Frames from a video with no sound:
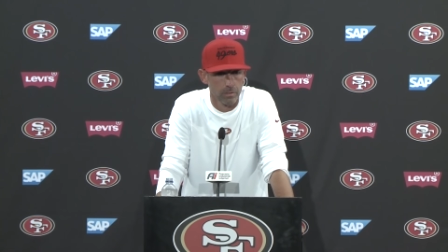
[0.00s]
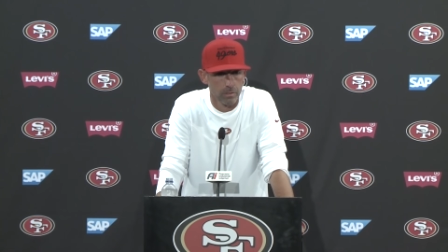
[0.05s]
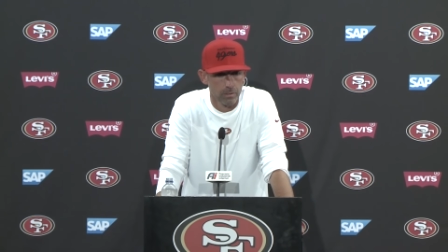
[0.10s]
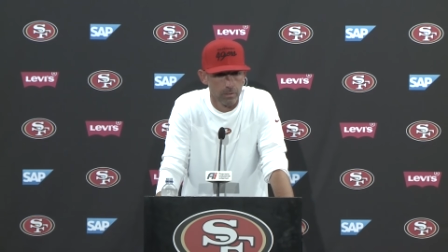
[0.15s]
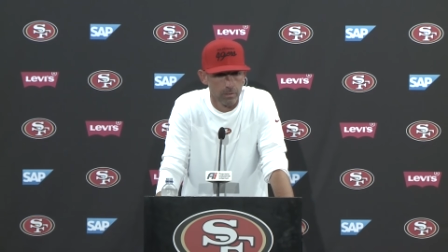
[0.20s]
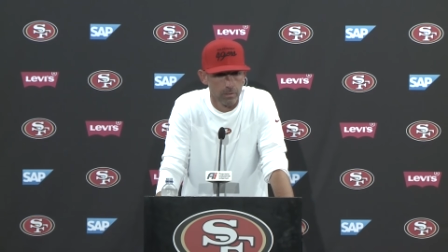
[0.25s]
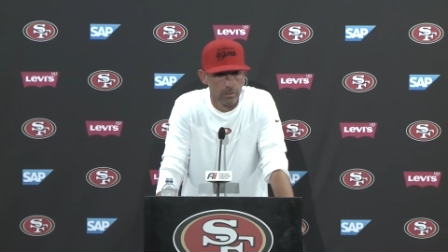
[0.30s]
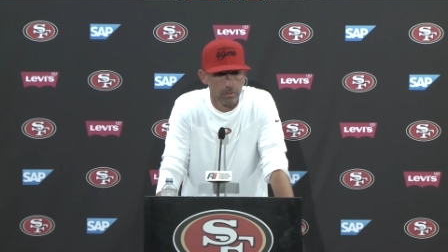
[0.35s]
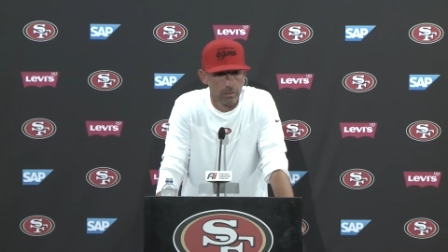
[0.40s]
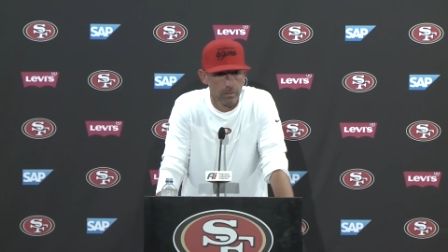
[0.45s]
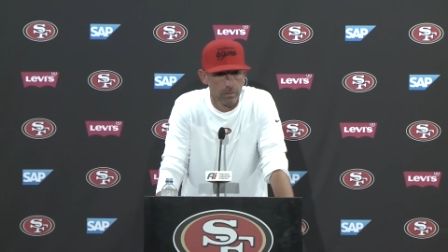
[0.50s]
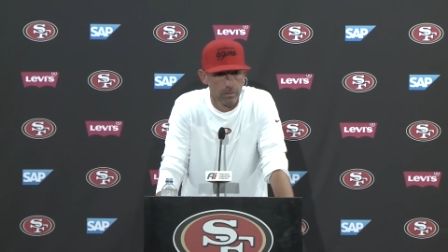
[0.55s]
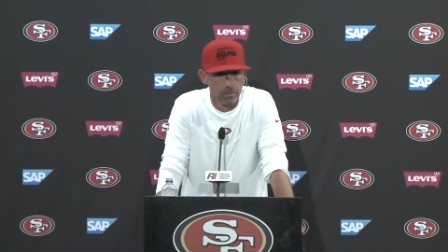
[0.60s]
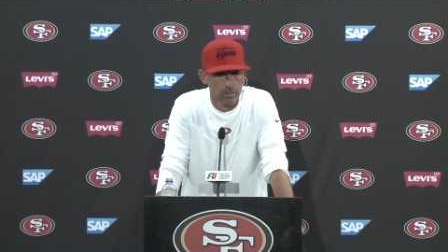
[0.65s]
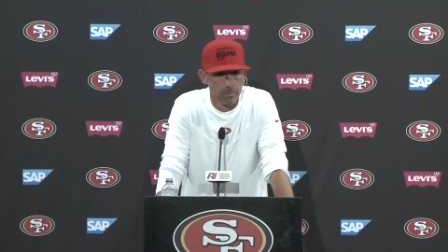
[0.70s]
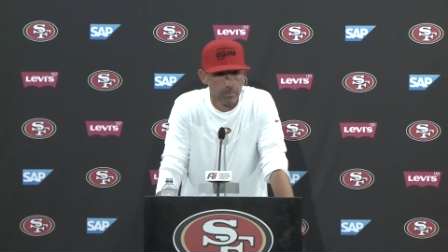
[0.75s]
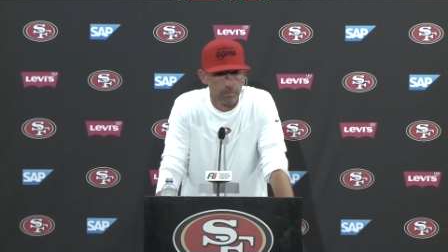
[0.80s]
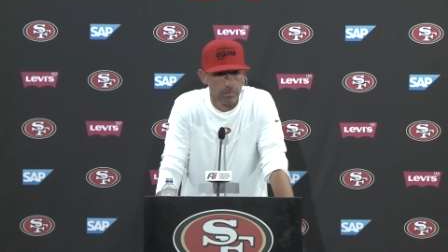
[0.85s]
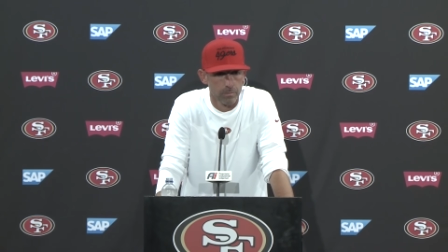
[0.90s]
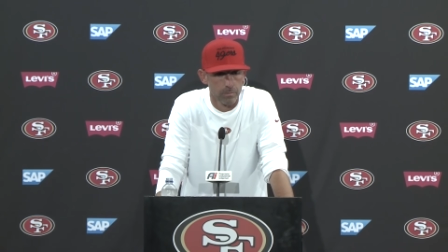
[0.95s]
you know his
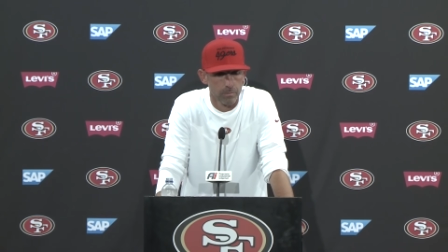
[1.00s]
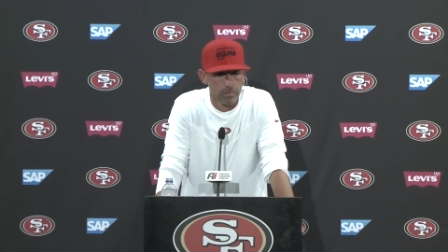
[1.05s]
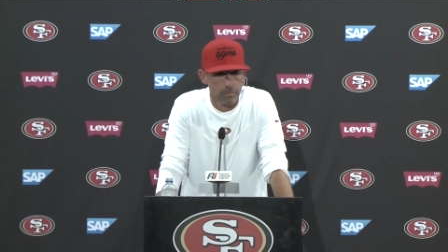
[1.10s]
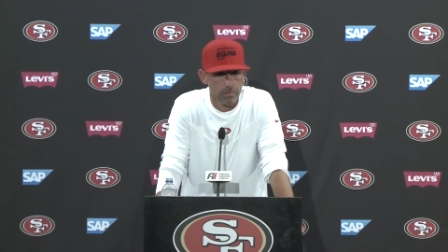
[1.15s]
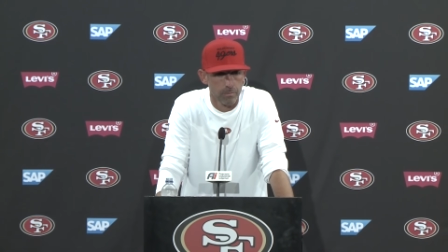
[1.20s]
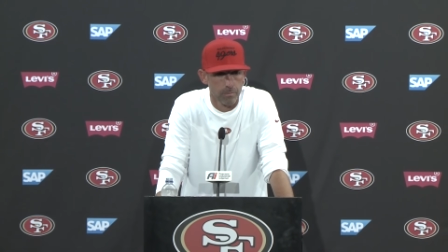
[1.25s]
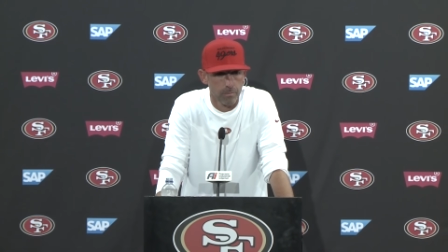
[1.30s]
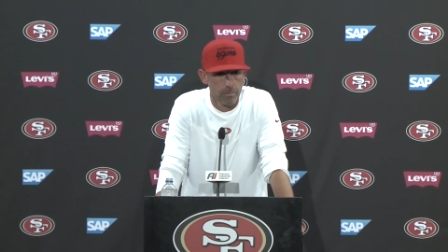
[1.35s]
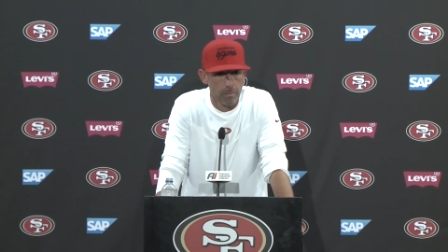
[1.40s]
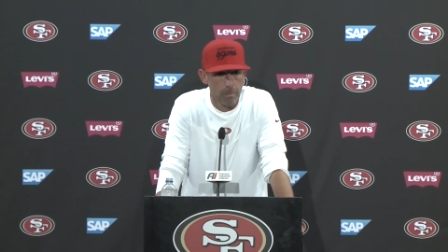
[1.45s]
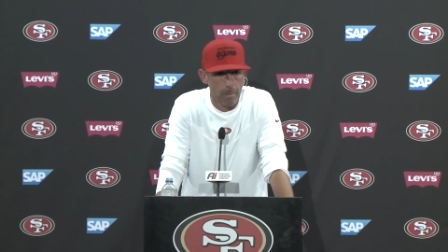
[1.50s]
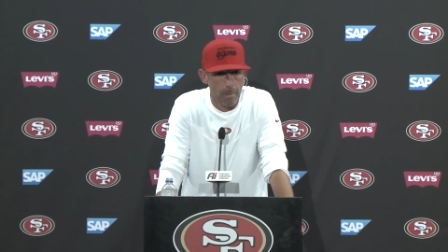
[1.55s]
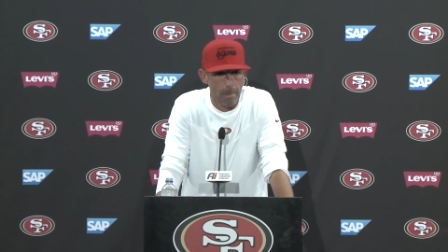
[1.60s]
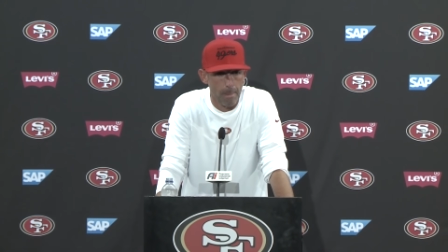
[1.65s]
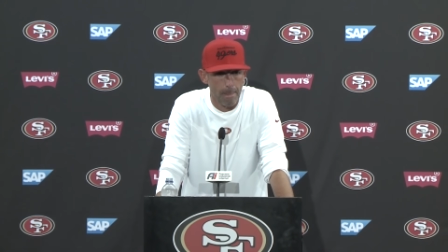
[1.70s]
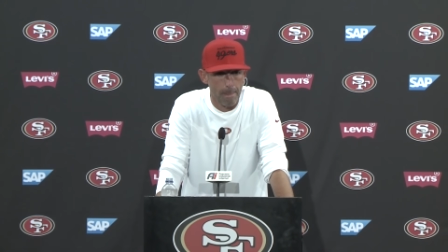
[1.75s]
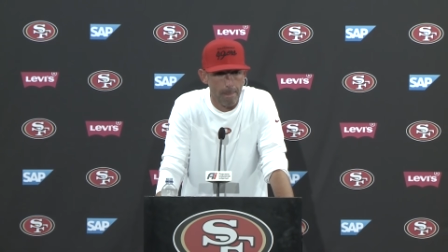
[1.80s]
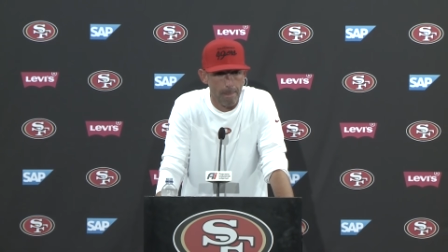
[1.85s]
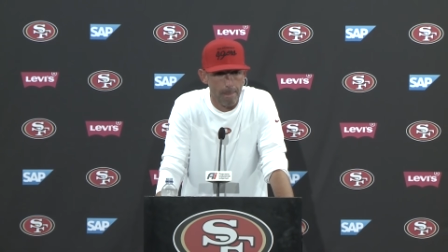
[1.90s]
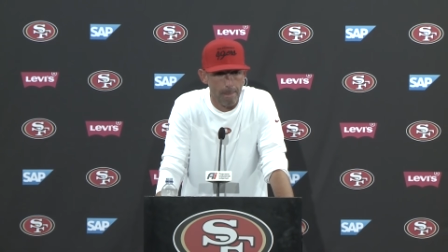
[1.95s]
presence had
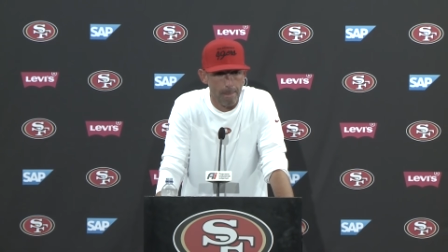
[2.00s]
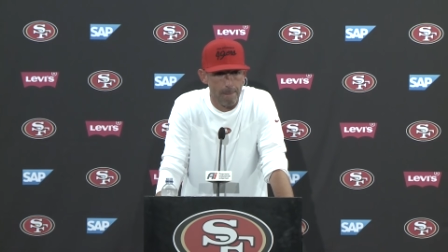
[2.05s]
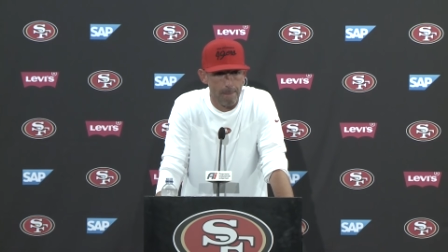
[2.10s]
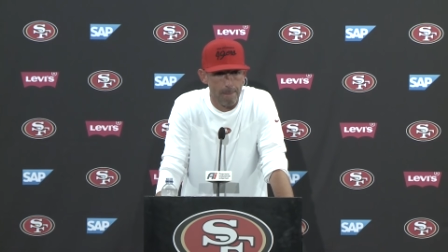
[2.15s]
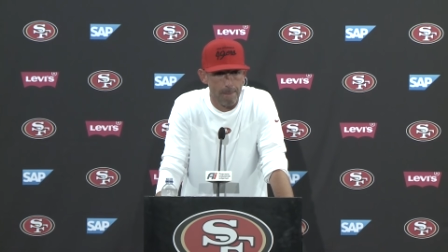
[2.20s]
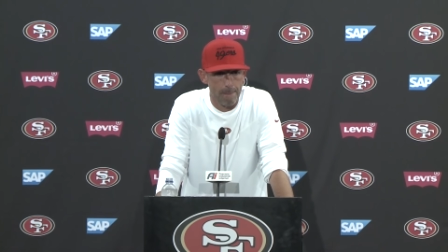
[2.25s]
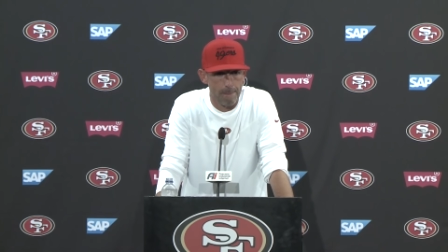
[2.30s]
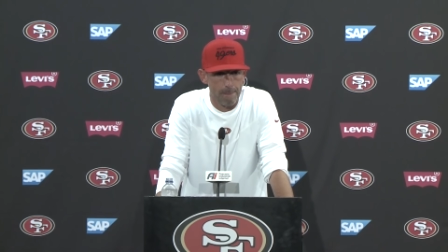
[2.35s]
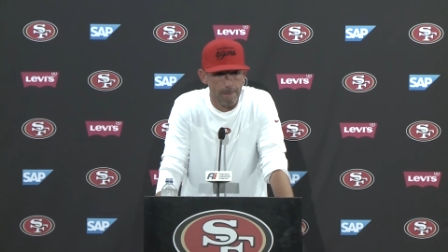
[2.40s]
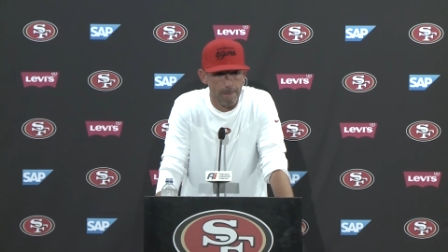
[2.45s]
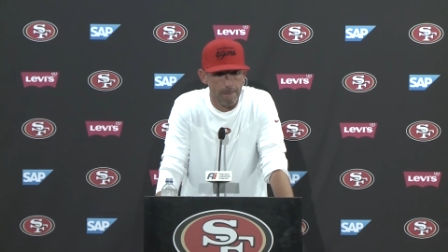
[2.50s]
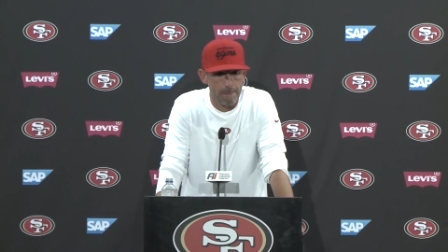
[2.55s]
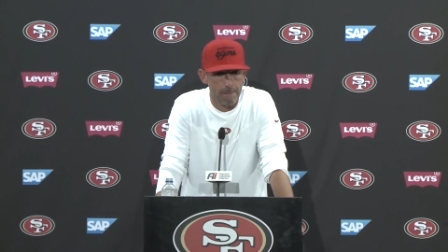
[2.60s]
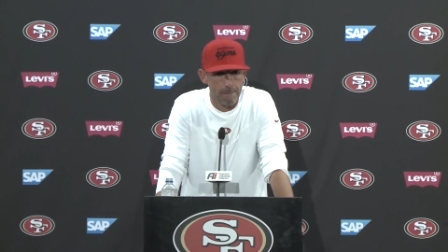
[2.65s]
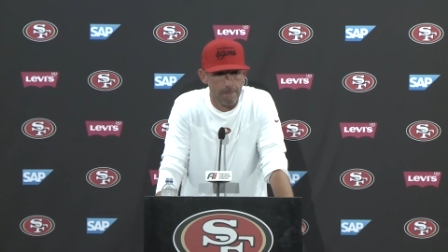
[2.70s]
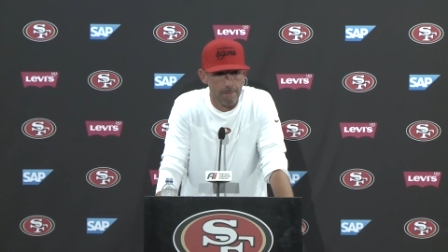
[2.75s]
defenders crashing in